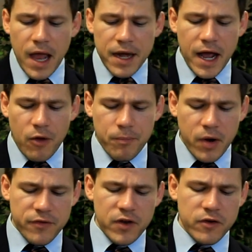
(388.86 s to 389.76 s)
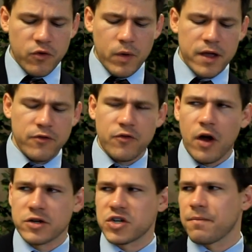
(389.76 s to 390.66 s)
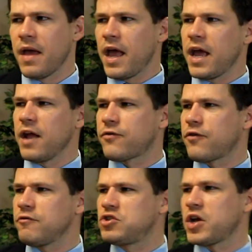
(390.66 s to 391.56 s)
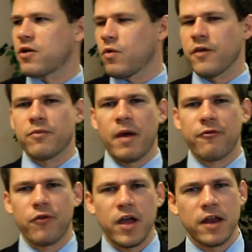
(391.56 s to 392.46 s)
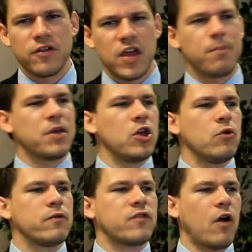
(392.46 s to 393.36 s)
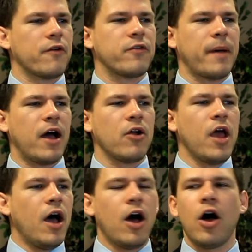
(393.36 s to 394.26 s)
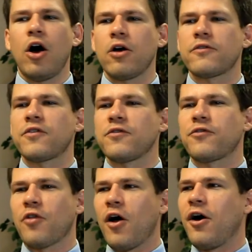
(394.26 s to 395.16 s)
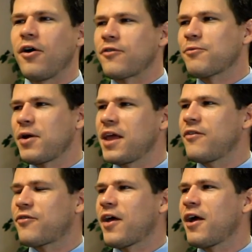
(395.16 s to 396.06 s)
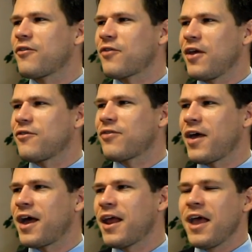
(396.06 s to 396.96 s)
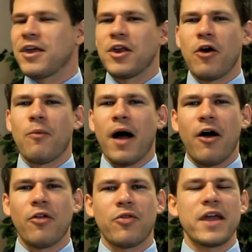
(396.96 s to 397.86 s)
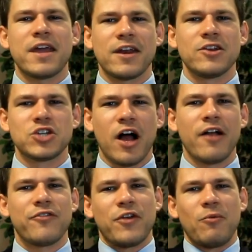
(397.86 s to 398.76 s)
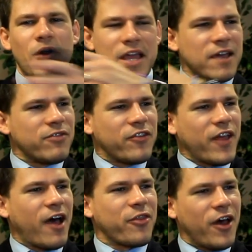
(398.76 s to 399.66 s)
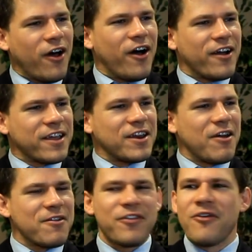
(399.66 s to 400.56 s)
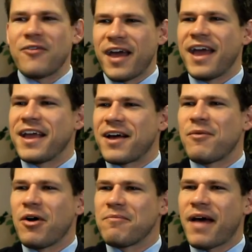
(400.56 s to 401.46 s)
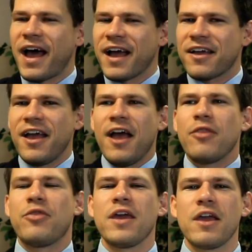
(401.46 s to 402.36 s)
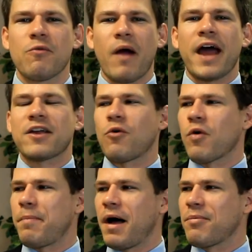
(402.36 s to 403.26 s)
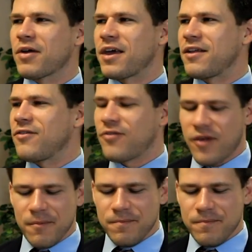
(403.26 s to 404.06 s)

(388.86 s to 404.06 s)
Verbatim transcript: Now, Presidential Reconstruction, it's generous. My friend Tip Hughes talks about hugs and slugs. What he says is that, you know, while Lincoln and Johnson want to give the South a hug, you know, it's okay, come on back. The Radical Republicans,